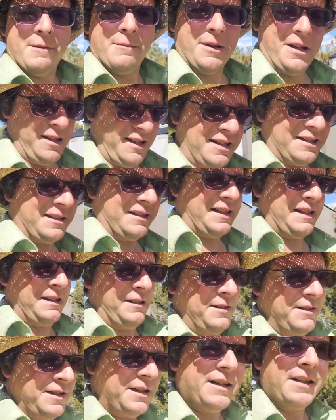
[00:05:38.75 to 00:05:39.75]
But it is
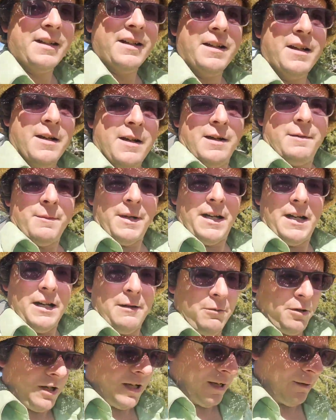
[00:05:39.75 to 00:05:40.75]
now my
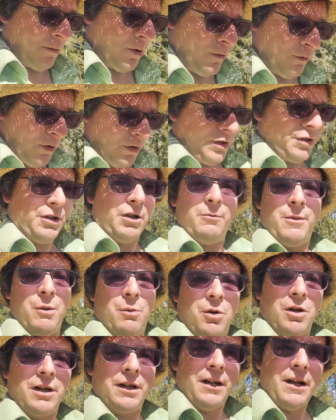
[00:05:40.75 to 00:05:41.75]
neighbor came over and saw me
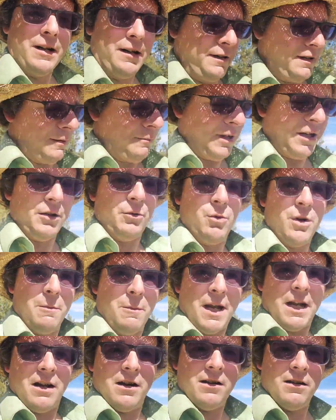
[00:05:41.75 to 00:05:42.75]
working on it and I'm like, you want to
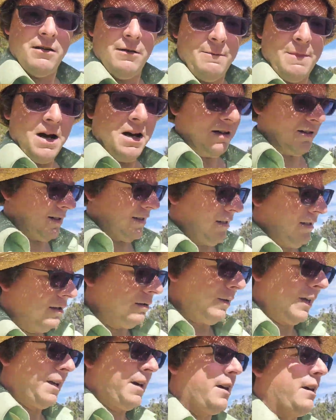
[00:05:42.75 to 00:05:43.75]
make a hundred bucks?
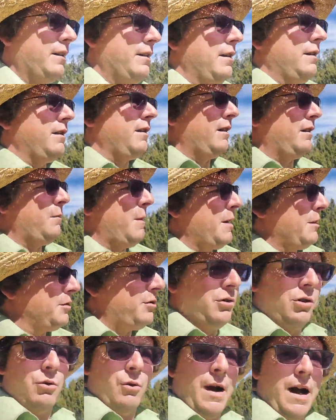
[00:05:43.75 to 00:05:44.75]
We got it done in about
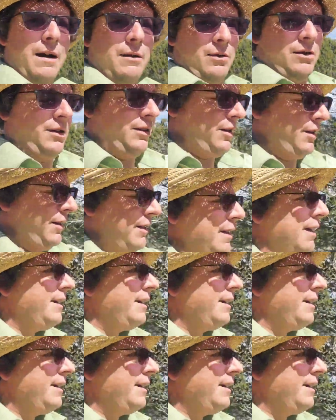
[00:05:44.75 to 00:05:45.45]
two hours.